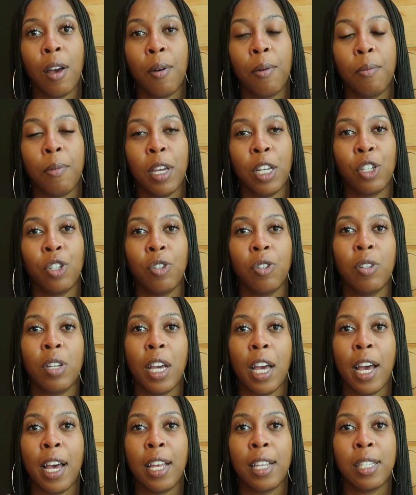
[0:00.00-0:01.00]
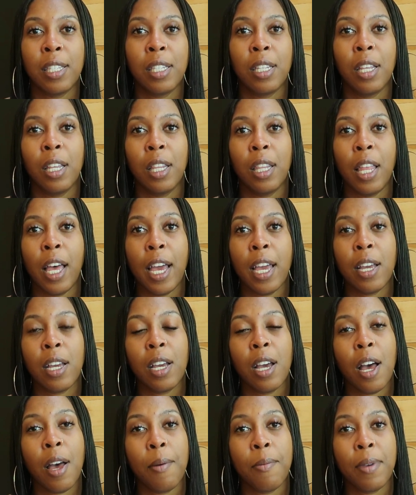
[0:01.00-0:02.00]
Make sure you guys like,
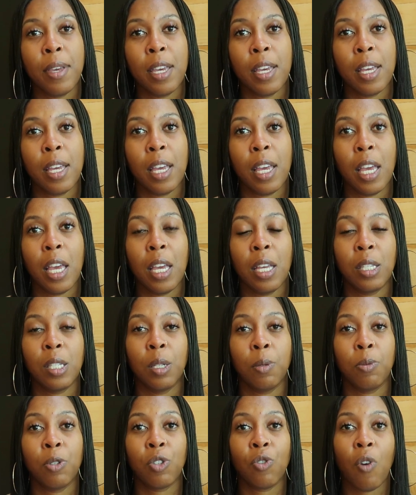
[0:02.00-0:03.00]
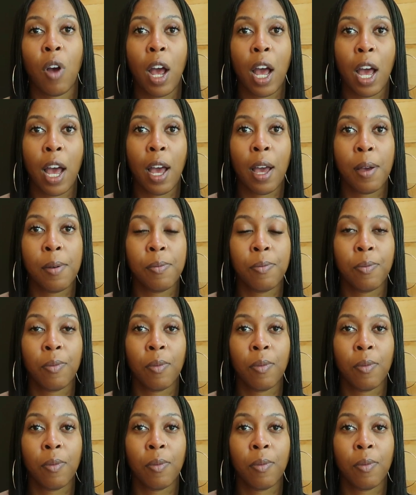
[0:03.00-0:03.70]
comment, and subscribe.